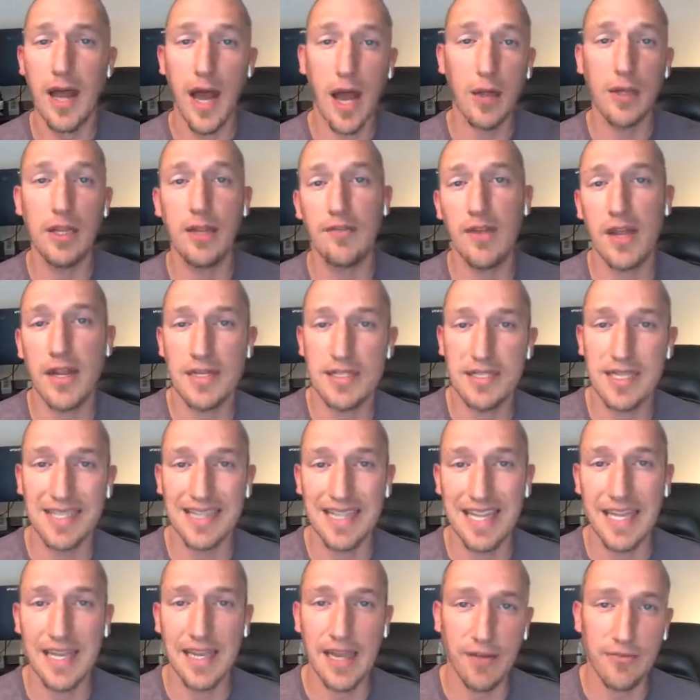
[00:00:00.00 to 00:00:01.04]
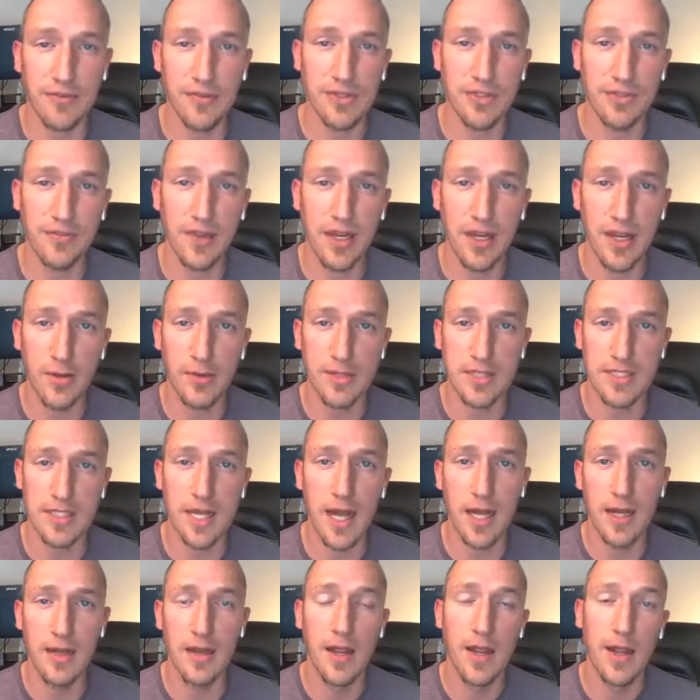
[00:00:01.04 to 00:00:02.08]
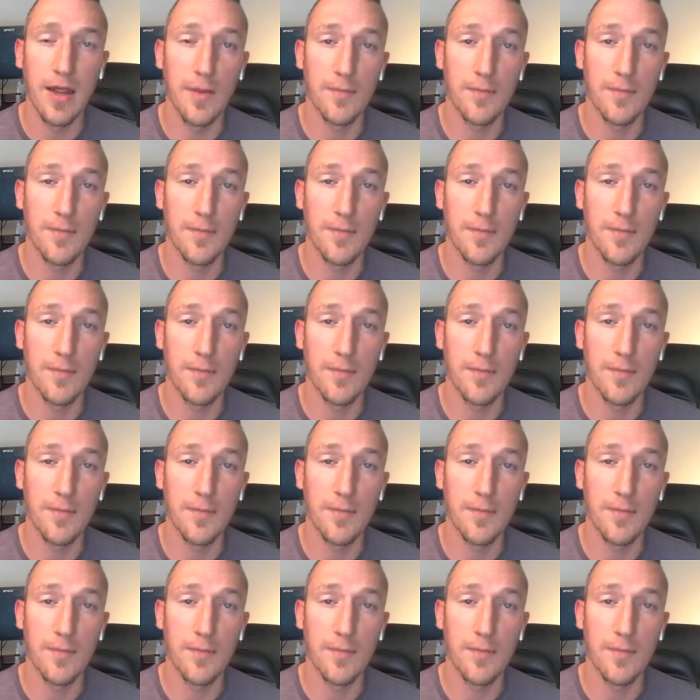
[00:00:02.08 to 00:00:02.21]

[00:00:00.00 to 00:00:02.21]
I'll leave that as a link after this video is done.